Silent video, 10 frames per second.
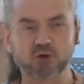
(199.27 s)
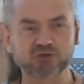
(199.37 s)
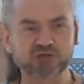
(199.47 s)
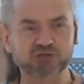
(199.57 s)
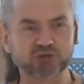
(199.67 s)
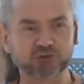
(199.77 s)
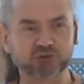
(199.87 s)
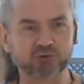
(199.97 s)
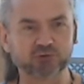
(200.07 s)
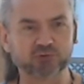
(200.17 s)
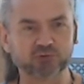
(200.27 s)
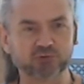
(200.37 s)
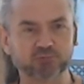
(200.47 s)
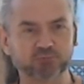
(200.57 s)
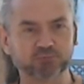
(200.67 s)
dropped
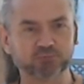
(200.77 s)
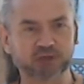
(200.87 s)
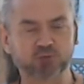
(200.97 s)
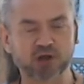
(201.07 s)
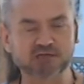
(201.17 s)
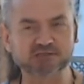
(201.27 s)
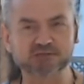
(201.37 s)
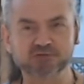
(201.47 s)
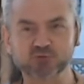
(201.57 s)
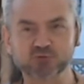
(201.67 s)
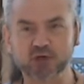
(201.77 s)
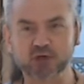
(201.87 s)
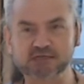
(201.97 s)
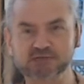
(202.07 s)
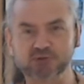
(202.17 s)
into being present to
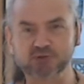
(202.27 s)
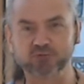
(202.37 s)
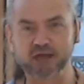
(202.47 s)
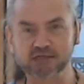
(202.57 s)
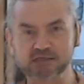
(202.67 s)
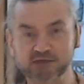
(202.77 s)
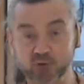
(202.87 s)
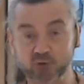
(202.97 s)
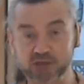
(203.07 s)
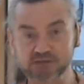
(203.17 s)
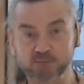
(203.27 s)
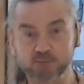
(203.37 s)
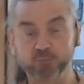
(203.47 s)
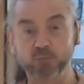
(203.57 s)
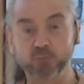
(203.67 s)
what is, to the reality of what is.
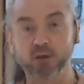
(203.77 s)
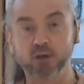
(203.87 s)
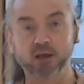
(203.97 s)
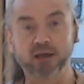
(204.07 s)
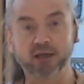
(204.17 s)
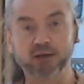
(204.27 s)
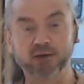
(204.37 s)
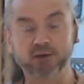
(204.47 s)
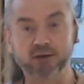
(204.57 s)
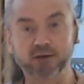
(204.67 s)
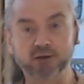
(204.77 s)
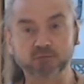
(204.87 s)
And